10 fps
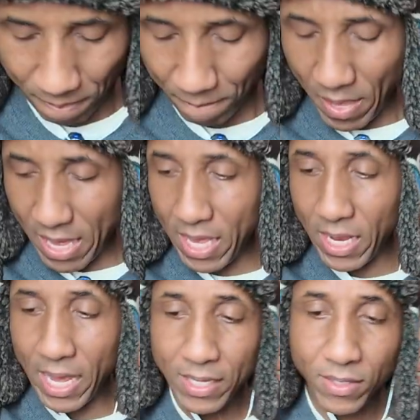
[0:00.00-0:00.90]
And
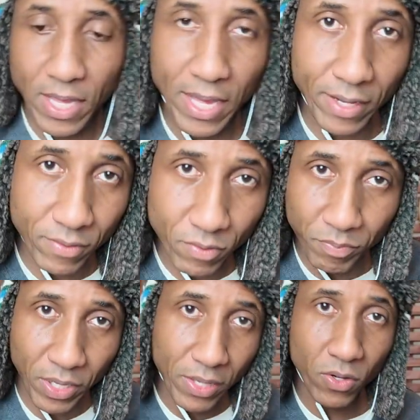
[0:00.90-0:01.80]
like I said,
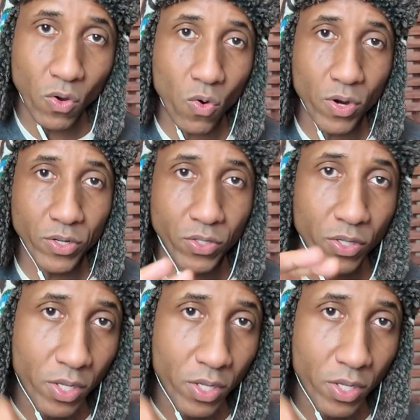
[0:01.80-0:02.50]
play the chords.